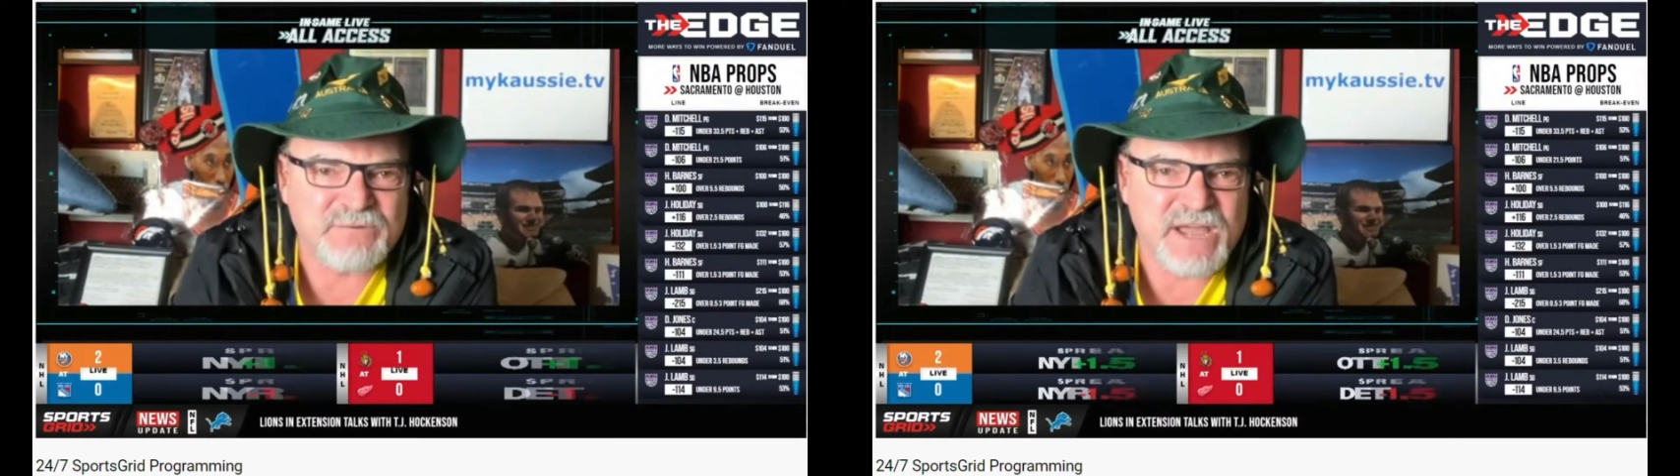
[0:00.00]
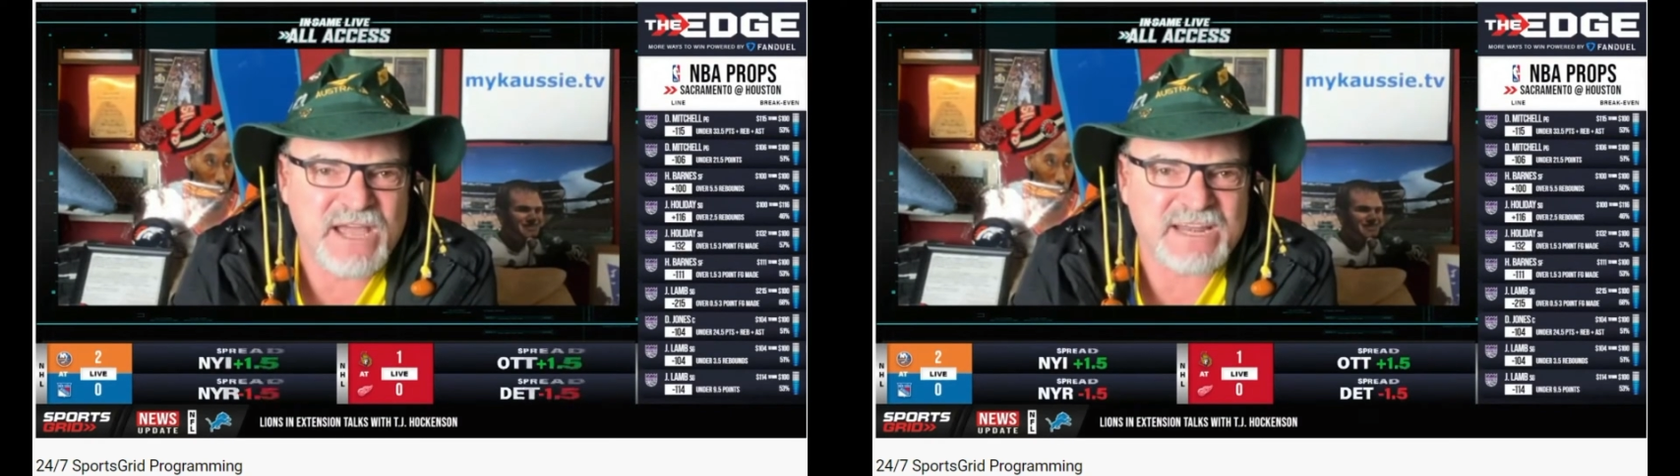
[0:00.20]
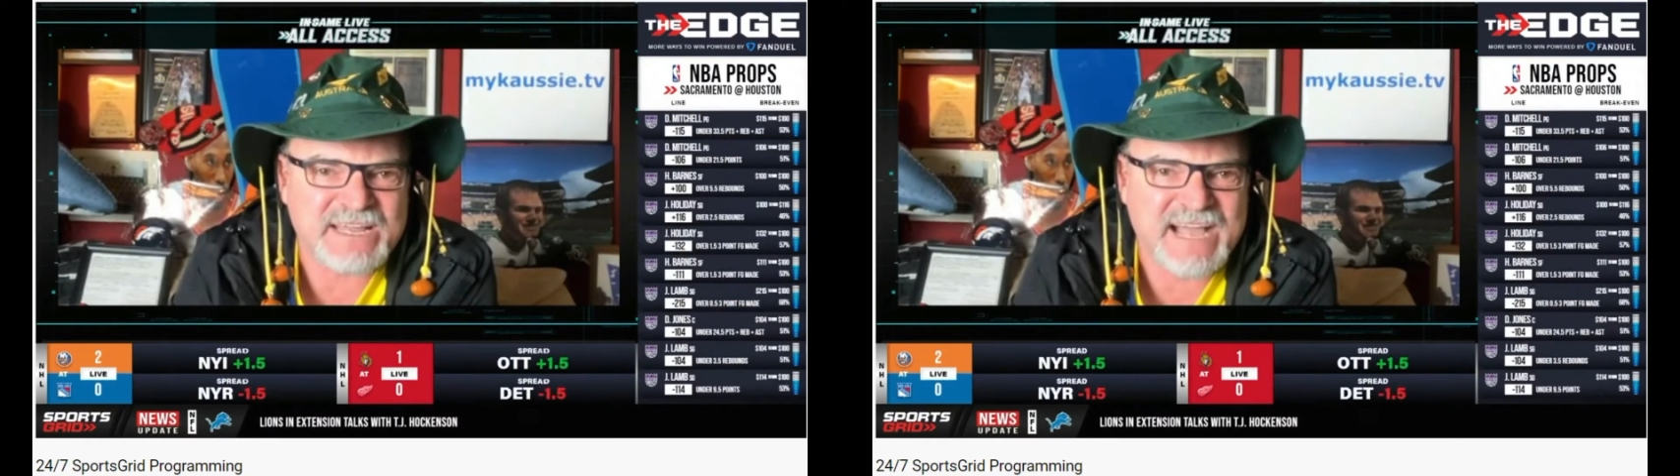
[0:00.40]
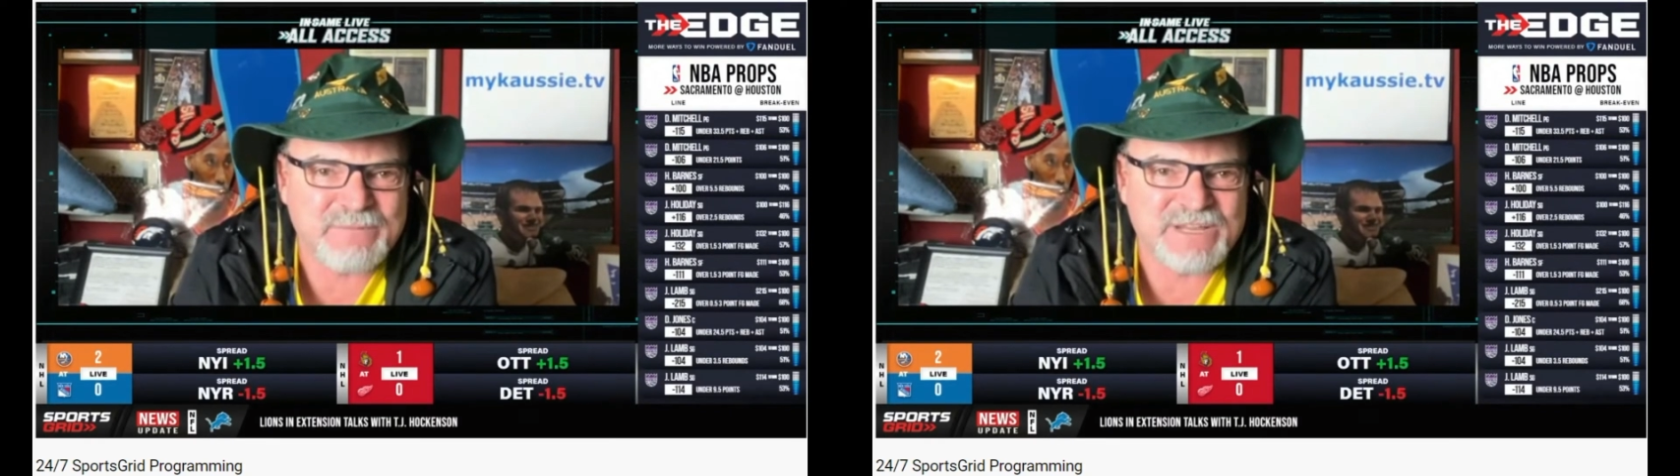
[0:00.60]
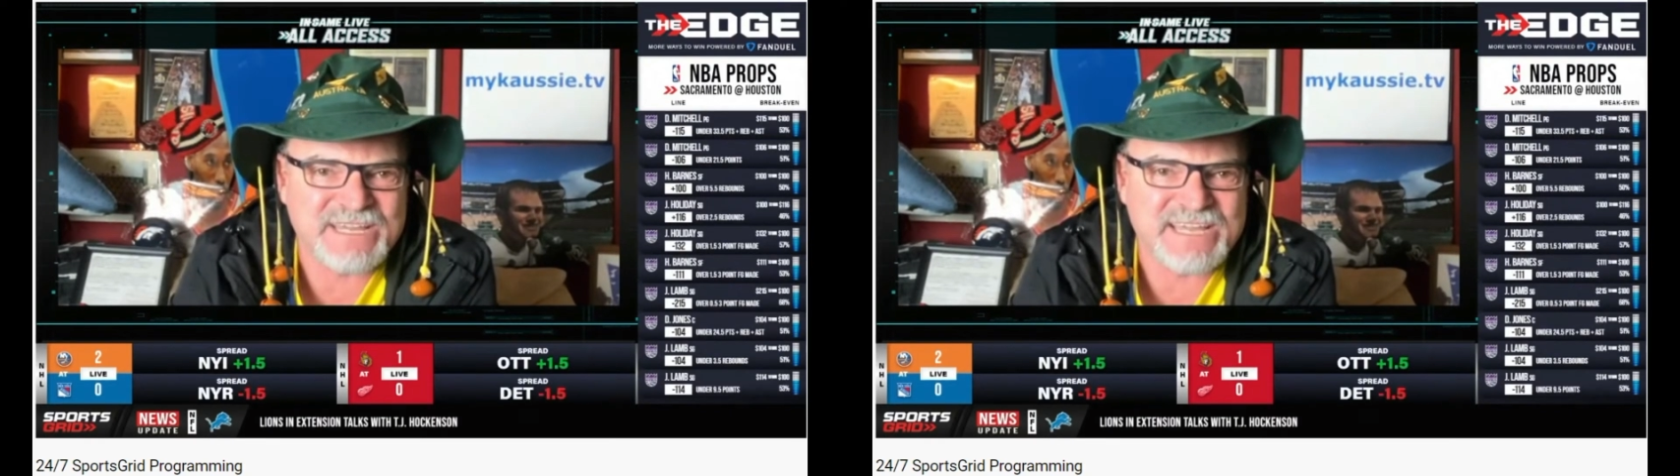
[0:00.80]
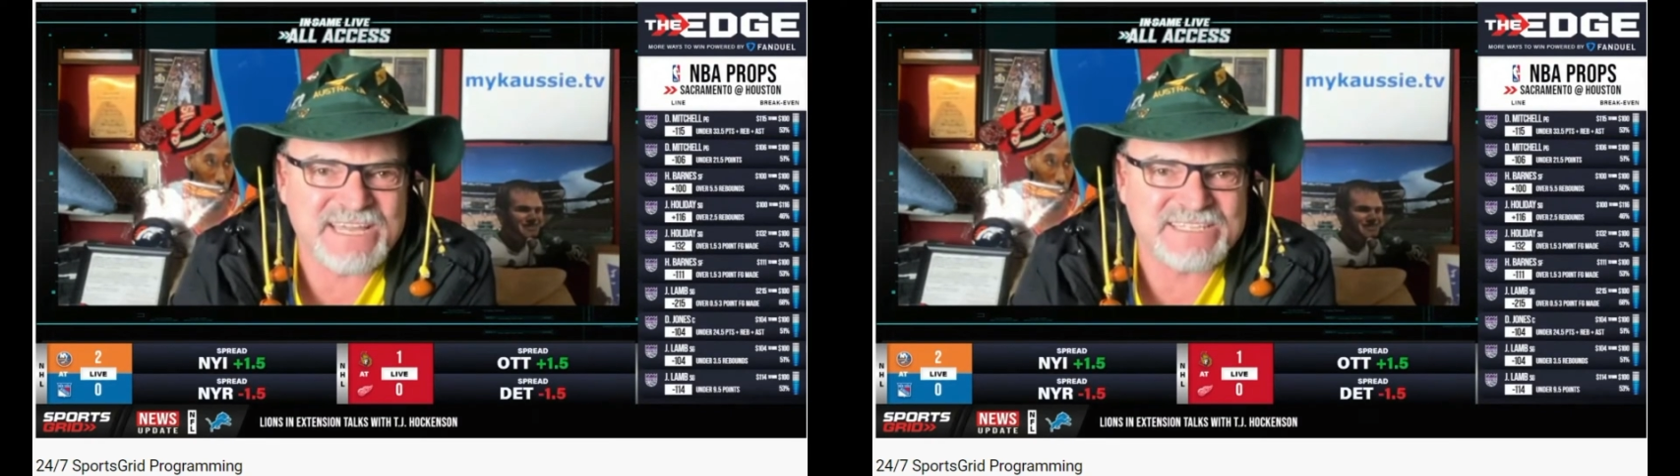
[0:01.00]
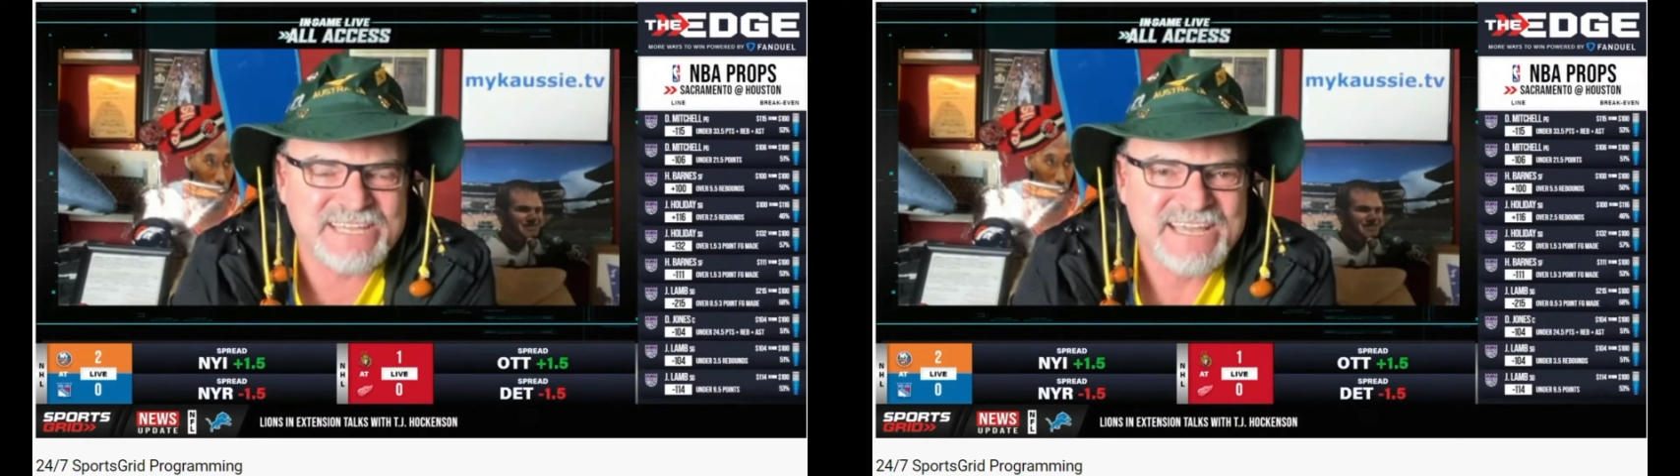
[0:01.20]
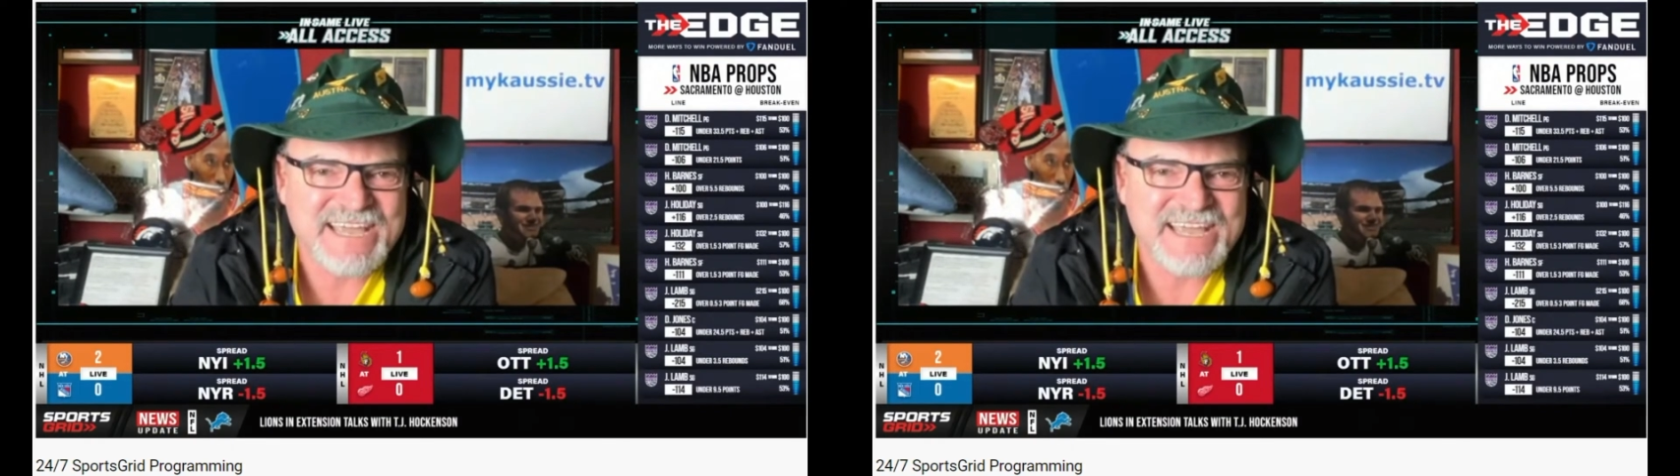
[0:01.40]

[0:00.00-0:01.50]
around a couple of years.